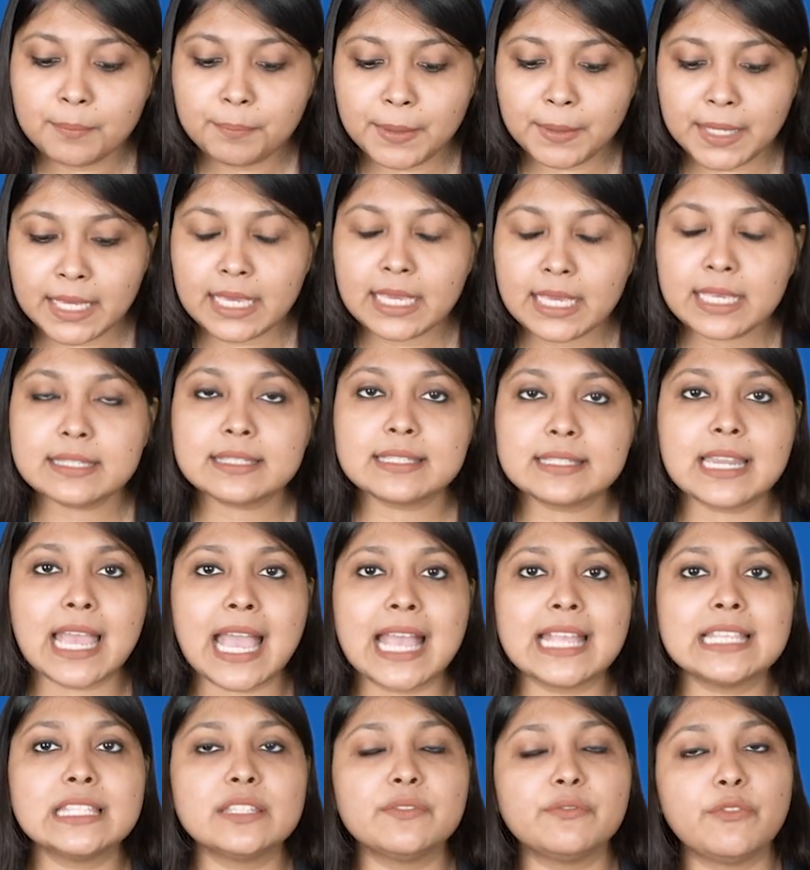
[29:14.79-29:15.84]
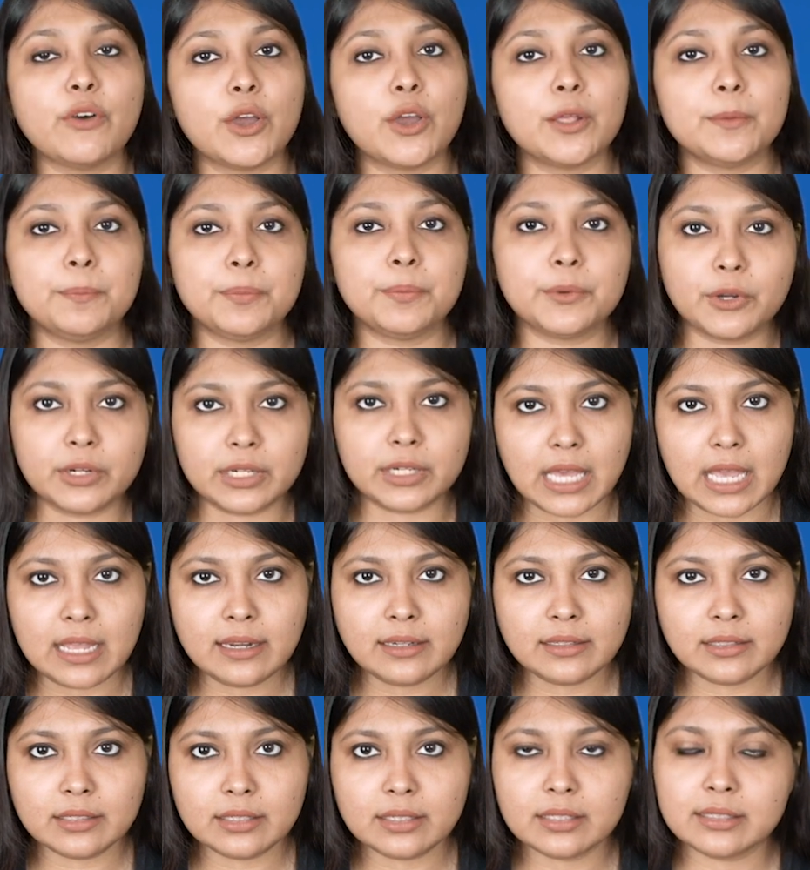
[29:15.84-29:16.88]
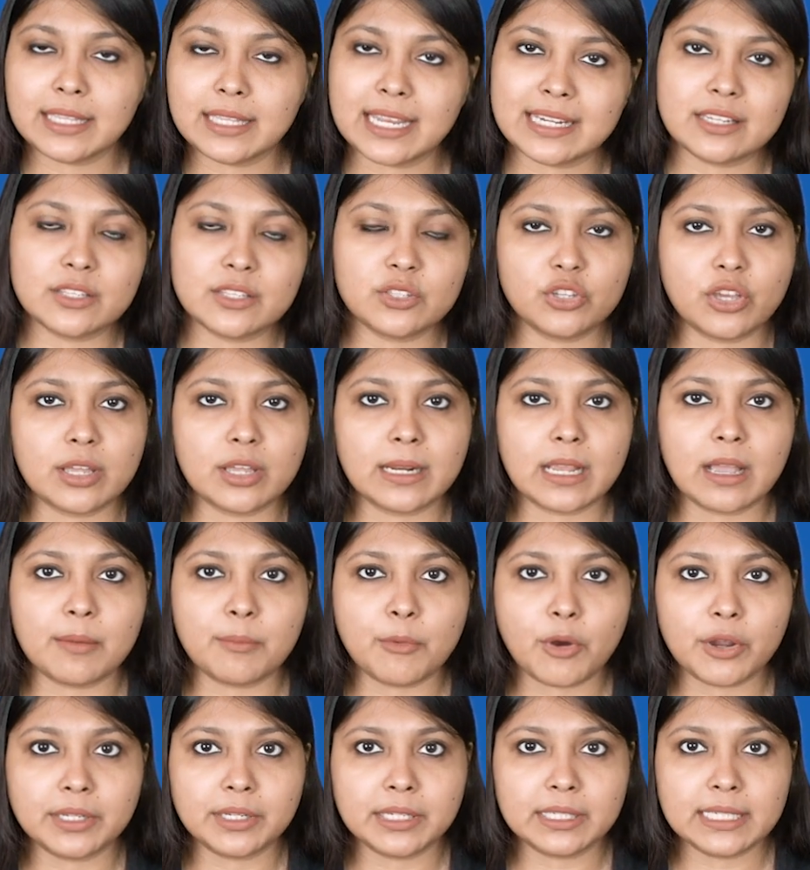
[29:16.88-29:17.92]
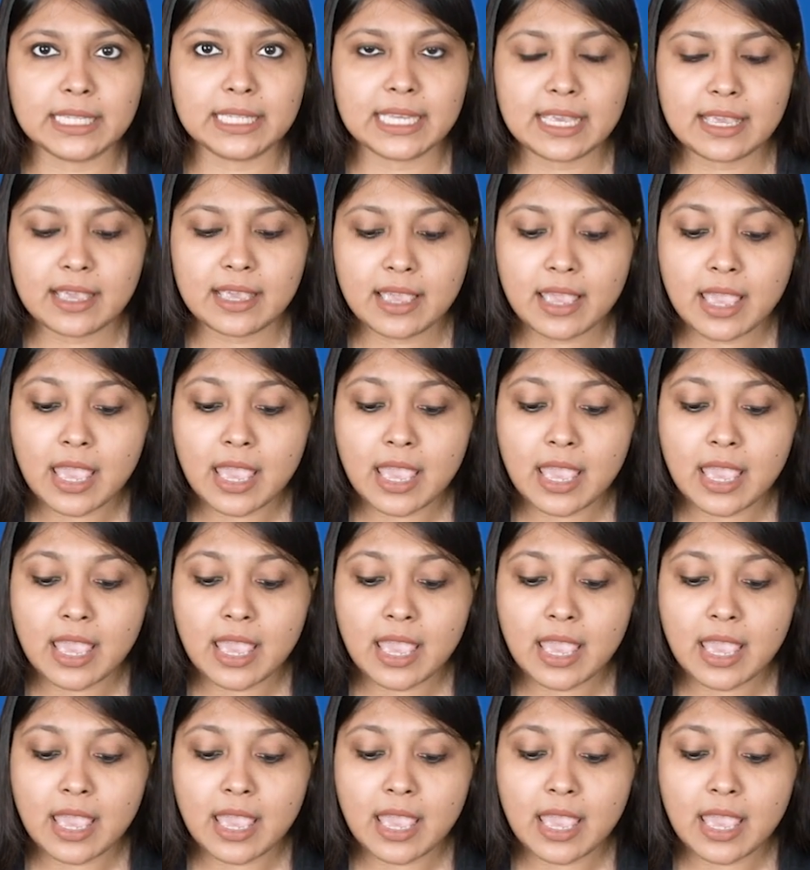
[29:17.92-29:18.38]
P stands for product, that is your commodity.